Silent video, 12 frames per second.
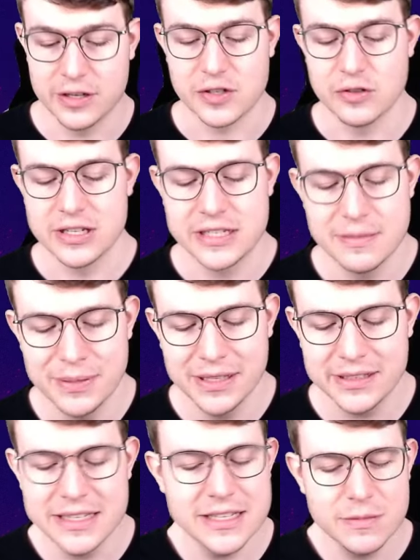So this
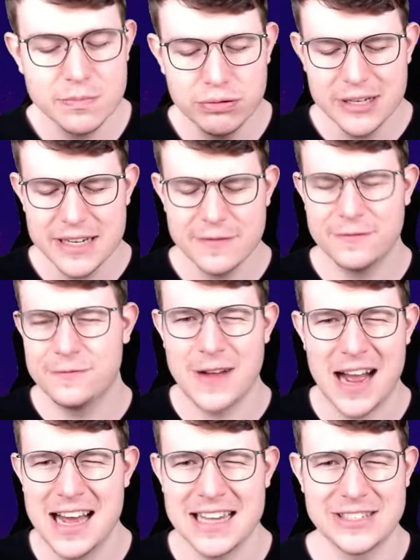ability is pretty
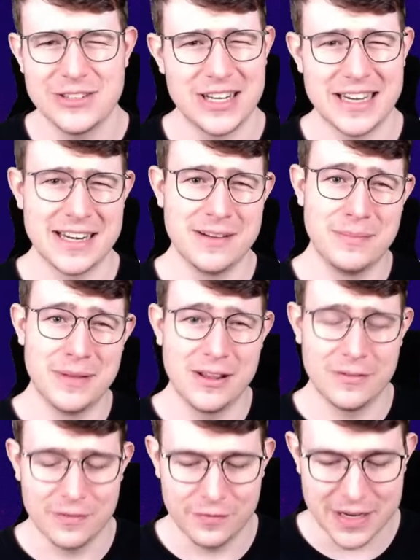fast, or like in the middle
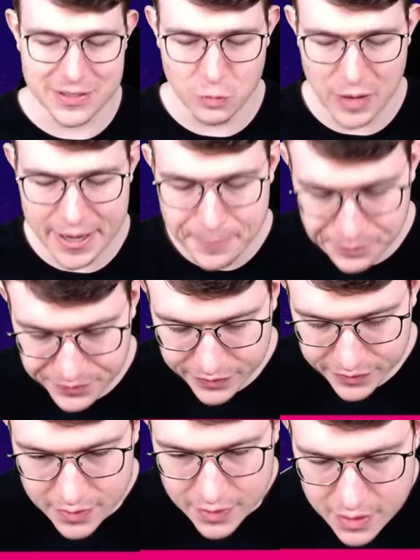of the fast way,
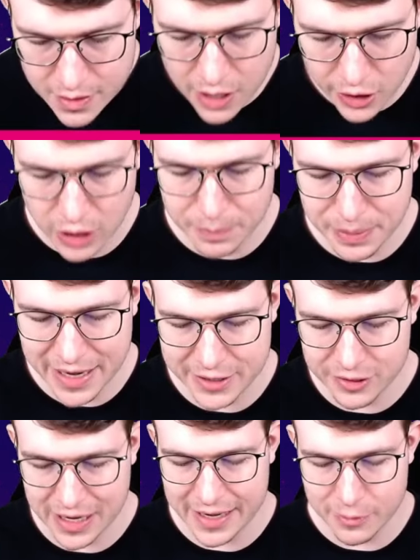compared to
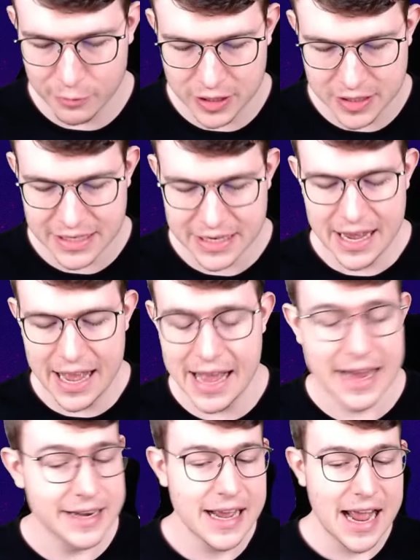the other ones.
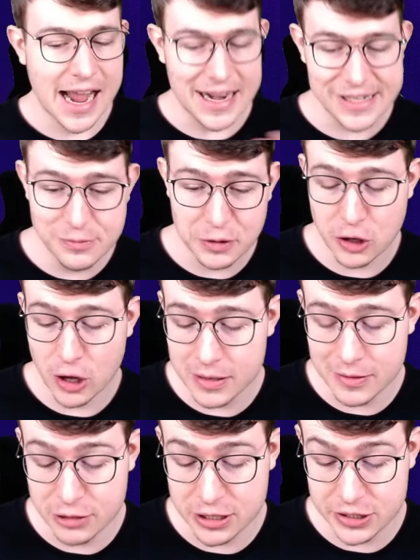And actually what
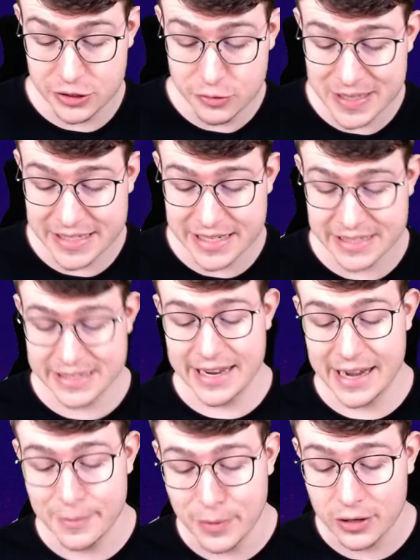Supercell is
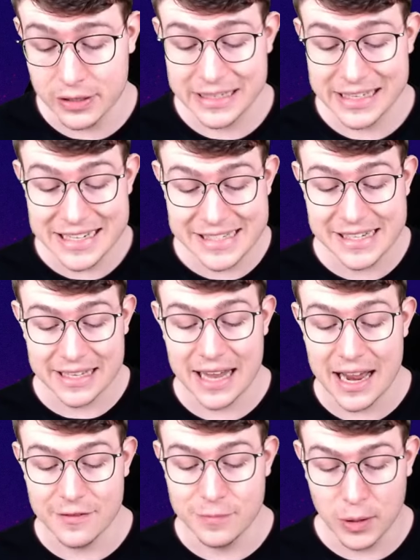saying about it, it's
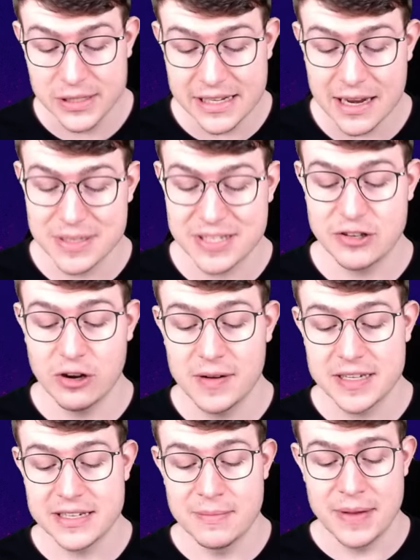alive. Monster lumbers
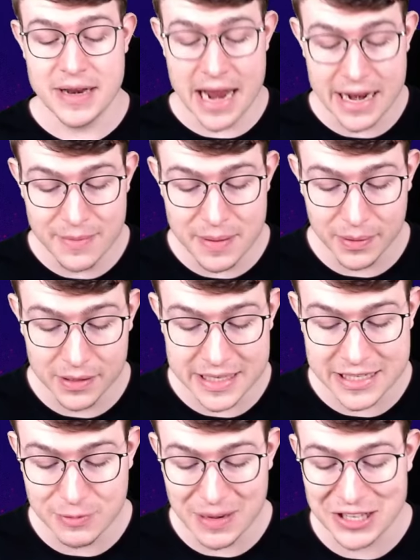towards enemy
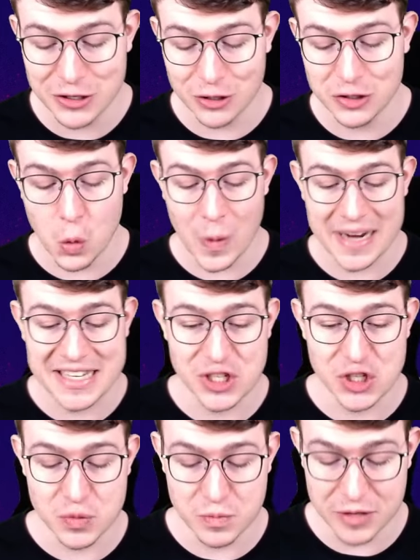buildings while Doctor waits to
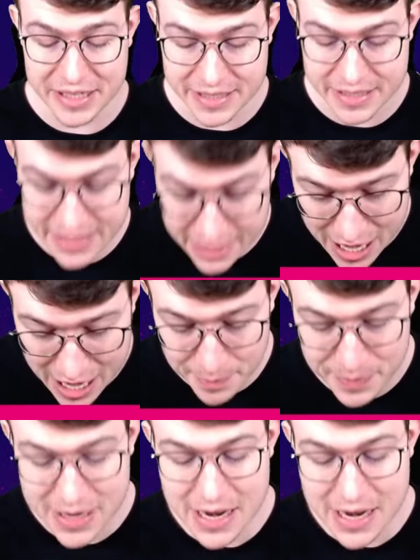spring the trap.